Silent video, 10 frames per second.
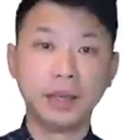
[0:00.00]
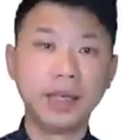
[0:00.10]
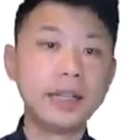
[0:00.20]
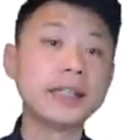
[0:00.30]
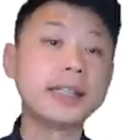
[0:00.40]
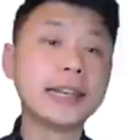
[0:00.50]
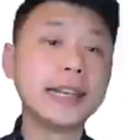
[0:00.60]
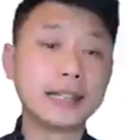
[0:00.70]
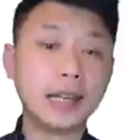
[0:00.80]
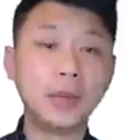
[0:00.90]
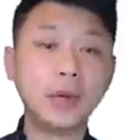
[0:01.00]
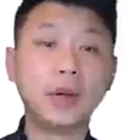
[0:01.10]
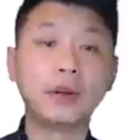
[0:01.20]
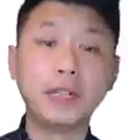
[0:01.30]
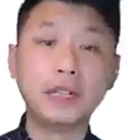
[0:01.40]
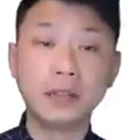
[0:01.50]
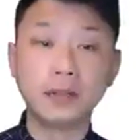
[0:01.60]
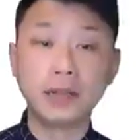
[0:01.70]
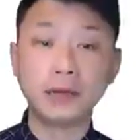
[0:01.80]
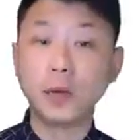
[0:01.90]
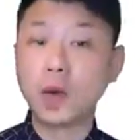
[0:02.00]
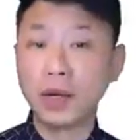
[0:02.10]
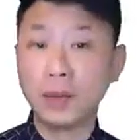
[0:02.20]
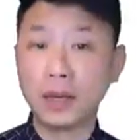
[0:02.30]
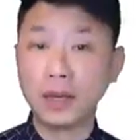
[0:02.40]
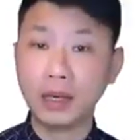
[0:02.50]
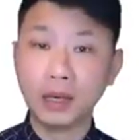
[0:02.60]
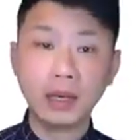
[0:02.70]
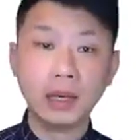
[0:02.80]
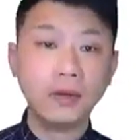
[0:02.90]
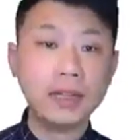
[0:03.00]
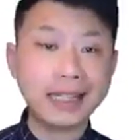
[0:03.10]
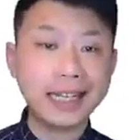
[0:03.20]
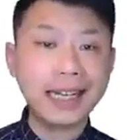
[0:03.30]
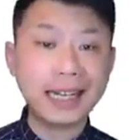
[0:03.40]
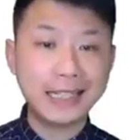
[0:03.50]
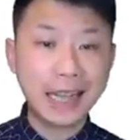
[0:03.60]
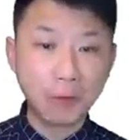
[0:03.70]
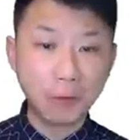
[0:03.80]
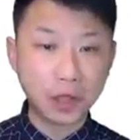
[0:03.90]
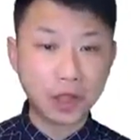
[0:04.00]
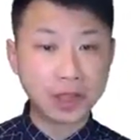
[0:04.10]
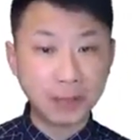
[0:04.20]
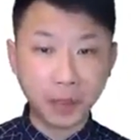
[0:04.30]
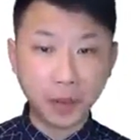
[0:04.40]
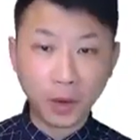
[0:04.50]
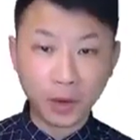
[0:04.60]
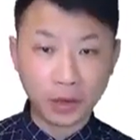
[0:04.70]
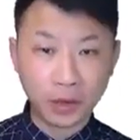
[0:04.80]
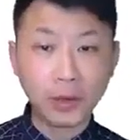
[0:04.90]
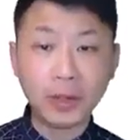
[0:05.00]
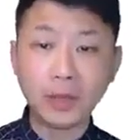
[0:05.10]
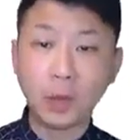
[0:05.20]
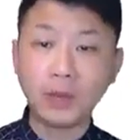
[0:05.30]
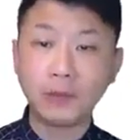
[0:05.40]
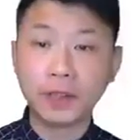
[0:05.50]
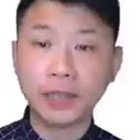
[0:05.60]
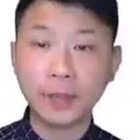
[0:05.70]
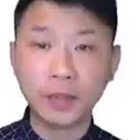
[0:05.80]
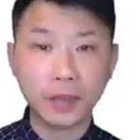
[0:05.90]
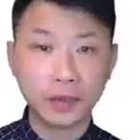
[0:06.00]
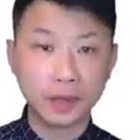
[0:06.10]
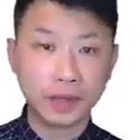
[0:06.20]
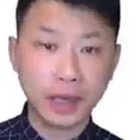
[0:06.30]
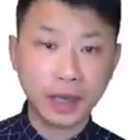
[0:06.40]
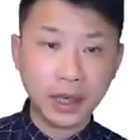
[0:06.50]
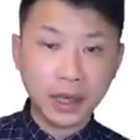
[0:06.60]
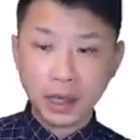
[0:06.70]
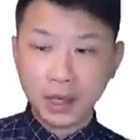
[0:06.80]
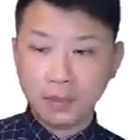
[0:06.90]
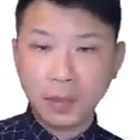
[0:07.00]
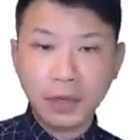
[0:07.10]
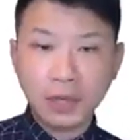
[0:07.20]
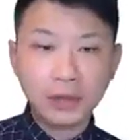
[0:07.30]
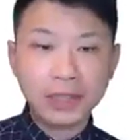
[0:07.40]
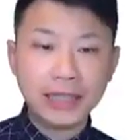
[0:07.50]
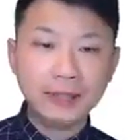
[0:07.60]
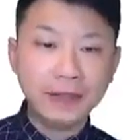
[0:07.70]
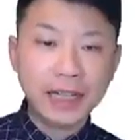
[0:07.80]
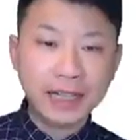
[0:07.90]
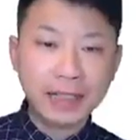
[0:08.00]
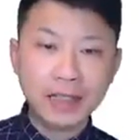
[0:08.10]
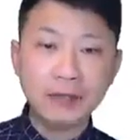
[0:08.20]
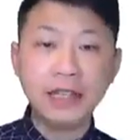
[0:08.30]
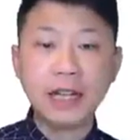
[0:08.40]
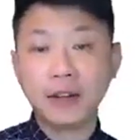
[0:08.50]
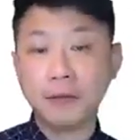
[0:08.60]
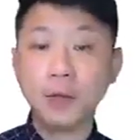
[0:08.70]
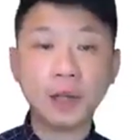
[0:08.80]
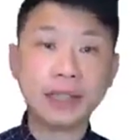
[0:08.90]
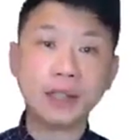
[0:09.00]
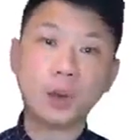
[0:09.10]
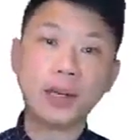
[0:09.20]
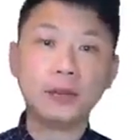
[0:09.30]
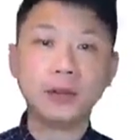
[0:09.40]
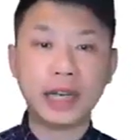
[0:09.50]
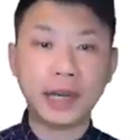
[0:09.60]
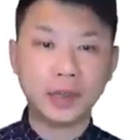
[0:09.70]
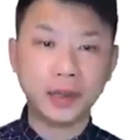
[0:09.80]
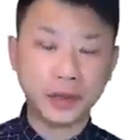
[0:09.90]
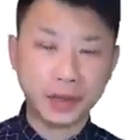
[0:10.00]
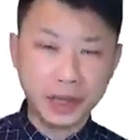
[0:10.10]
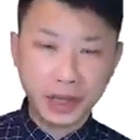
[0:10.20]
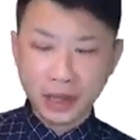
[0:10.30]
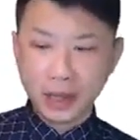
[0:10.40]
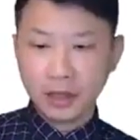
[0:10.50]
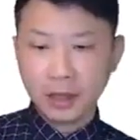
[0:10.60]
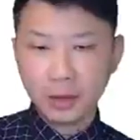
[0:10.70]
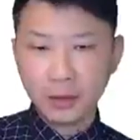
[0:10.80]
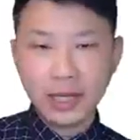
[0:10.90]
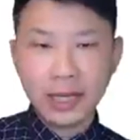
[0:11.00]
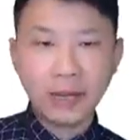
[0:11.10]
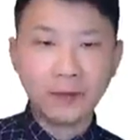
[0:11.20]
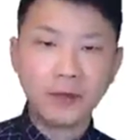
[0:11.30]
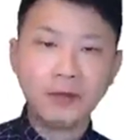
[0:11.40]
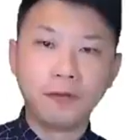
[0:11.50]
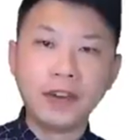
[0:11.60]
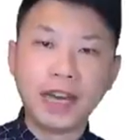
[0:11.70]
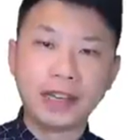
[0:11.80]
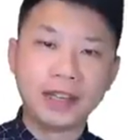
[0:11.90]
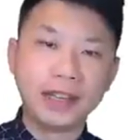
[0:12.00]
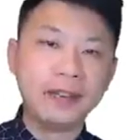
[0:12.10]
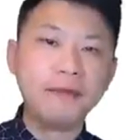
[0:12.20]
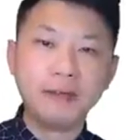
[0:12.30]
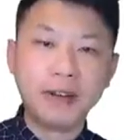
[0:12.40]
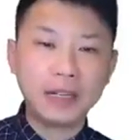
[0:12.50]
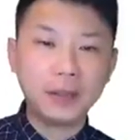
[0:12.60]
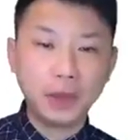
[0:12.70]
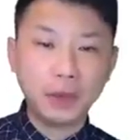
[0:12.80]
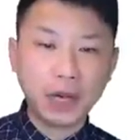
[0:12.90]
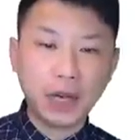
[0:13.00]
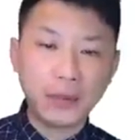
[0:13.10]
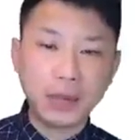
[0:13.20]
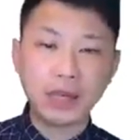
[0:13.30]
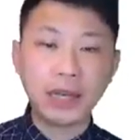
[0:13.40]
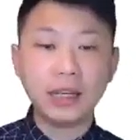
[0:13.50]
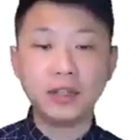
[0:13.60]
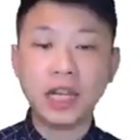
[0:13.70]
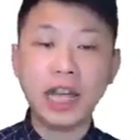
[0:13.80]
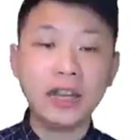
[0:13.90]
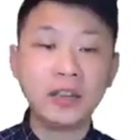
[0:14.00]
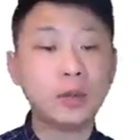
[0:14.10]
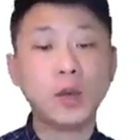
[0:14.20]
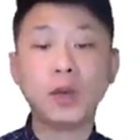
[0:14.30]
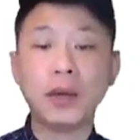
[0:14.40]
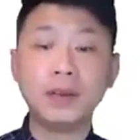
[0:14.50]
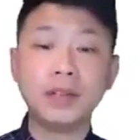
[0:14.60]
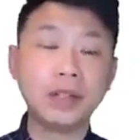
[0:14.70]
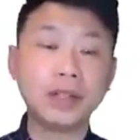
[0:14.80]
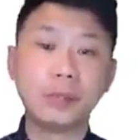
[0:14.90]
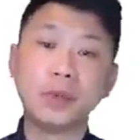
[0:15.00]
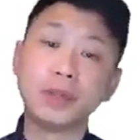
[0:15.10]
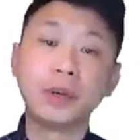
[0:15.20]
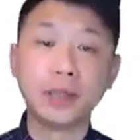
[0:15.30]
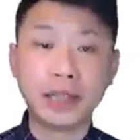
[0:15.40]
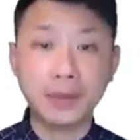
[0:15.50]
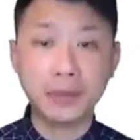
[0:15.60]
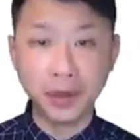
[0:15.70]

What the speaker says: And this is an example of incorrect requirement. We say that SetWatch supports only 24 time zones, but we know that in reality we have more than 24 time zones. So we have to fix and refine the requirement and change the requirement to support all the time